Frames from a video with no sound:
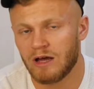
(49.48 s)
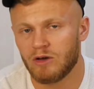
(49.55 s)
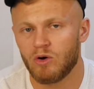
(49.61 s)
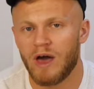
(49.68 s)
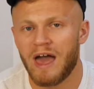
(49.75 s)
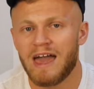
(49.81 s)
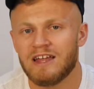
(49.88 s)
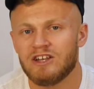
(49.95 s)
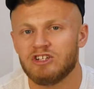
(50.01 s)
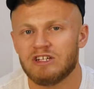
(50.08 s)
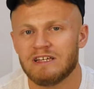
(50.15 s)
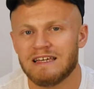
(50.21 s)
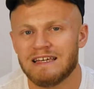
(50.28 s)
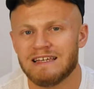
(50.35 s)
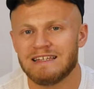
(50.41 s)
Your edge
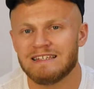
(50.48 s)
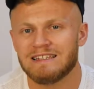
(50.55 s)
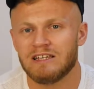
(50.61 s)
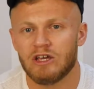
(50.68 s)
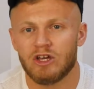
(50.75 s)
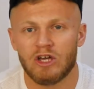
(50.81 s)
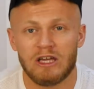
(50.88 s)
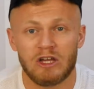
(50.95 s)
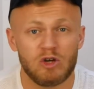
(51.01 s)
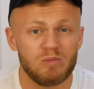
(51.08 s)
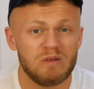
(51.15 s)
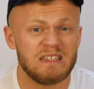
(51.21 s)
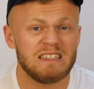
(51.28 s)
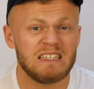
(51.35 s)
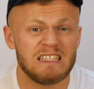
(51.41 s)
is, it could
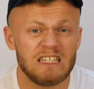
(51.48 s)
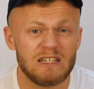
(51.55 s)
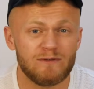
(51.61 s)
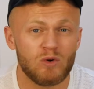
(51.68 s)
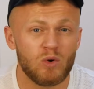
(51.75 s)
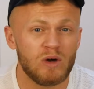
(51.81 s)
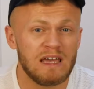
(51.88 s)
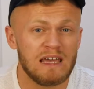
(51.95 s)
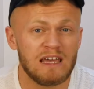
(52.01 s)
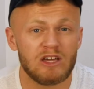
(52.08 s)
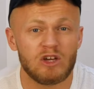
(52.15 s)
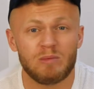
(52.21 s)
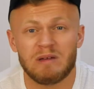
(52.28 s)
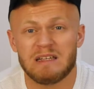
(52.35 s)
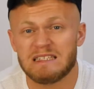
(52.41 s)
be 60-40, it
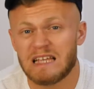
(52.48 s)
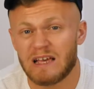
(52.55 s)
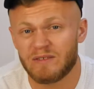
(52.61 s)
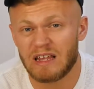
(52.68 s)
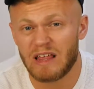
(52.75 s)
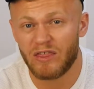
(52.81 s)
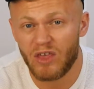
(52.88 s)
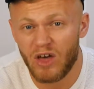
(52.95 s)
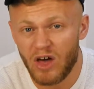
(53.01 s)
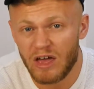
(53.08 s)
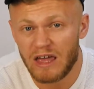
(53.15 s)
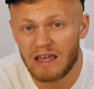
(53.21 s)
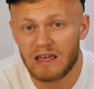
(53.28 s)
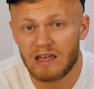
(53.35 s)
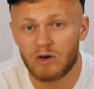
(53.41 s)
could be
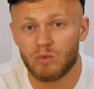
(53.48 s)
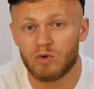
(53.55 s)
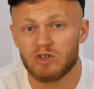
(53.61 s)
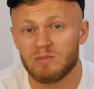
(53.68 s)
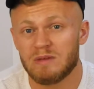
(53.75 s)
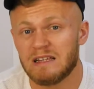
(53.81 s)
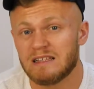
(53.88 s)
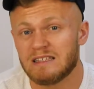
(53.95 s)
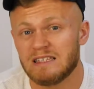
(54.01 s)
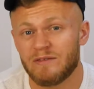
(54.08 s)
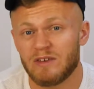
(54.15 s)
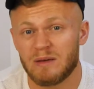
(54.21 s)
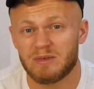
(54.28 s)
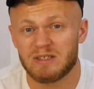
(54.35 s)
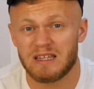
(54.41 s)
70-30, which means
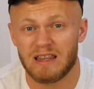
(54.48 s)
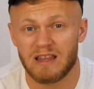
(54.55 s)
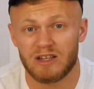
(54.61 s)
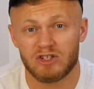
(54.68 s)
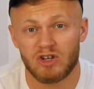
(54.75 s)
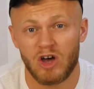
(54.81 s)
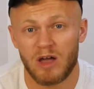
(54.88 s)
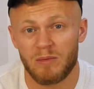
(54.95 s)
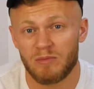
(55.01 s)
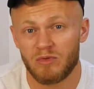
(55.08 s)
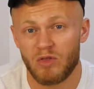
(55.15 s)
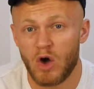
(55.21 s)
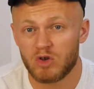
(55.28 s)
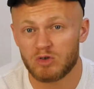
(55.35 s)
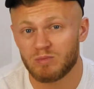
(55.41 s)
70% of the time
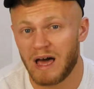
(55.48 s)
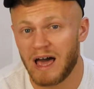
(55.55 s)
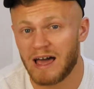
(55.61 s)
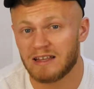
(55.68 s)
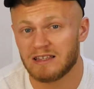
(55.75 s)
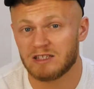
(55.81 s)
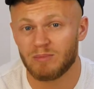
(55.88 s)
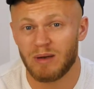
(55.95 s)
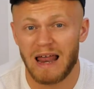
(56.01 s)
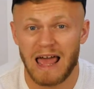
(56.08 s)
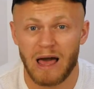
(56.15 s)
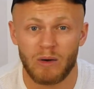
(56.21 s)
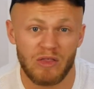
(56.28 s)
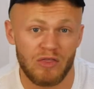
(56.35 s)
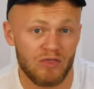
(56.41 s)
those patterns play
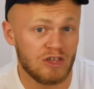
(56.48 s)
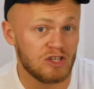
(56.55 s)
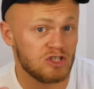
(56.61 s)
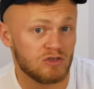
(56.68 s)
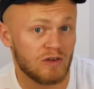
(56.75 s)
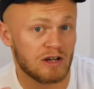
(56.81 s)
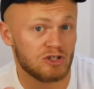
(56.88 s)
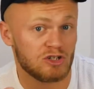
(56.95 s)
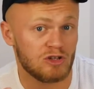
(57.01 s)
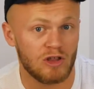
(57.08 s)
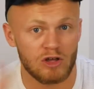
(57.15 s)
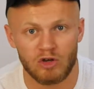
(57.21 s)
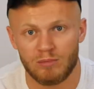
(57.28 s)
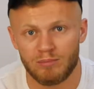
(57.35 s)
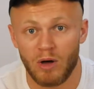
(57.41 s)
out in this direction
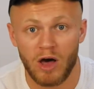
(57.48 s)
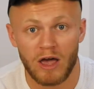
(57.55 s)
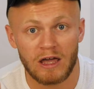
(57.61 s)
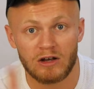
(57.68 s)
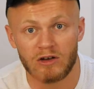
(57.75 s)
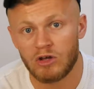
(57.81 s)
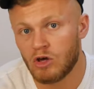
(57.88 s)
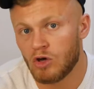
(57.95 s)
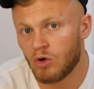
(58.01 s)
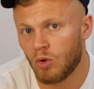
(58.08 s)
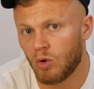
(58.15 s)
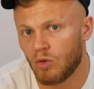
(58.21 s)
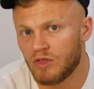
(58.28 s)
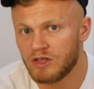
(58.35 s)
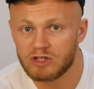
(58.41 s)
that you buy in
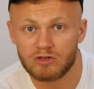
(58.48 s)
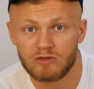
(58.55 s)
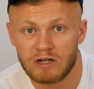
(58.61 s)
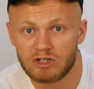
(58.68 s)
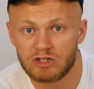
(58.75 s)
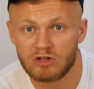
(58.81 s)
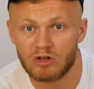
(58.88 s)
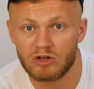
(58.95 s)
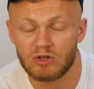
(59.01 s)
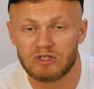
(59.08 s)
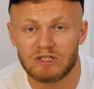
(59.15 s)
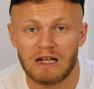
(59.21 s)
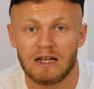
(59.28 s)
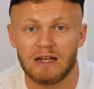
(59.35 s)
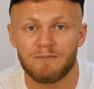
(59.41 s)
or this direction that you
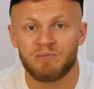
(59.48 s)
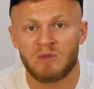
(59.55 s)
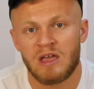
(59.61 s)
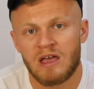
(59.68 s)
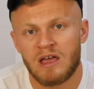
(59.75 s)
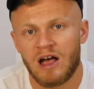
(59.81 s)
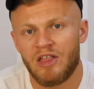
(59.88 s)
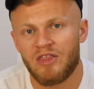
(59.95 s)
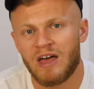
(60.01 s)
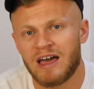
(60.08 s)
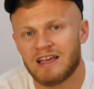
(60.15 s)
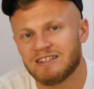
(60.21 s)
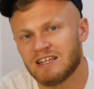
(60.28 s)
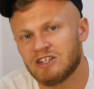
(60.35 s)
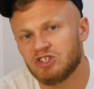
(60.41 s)
sell in. And that
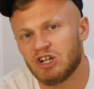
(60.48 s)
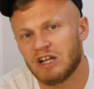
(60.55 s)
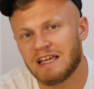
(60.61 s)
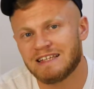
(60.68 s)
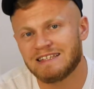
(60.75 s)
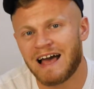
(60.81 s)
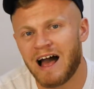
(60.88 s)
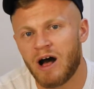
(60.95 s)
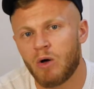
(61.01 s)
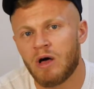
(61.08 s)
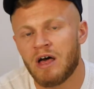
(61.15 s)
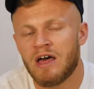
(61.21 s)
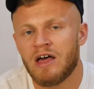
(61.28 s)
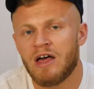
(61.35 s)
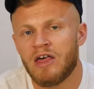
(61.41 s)
essentially is how
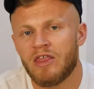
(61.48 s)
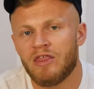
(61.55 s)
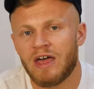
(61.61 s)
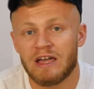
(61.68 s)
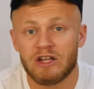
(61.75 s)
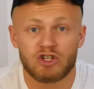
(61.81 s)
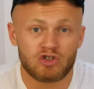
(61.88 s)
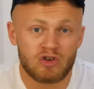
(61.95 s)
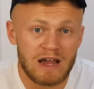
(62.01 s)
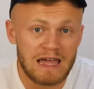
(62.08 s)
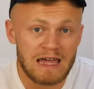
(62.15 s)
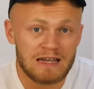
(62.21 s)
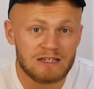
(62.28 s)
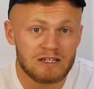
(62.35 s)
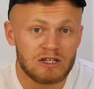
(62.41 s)
they
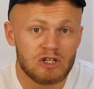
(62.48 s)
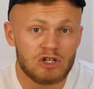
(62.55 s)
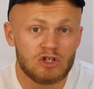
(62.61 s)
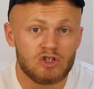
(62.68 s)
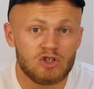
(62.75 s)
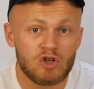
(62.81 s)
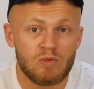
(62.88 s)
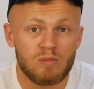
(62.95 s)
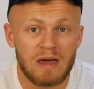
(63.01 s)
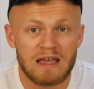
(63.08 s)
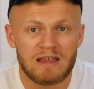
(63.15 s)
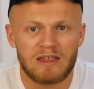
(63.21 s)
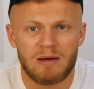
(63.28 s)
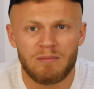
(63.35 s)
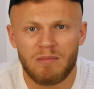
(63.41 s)
trade to
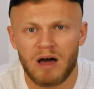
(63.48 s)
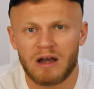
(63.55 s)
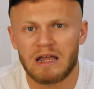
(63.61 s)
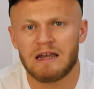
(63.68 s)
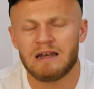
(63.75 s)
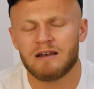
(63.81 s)
make their money.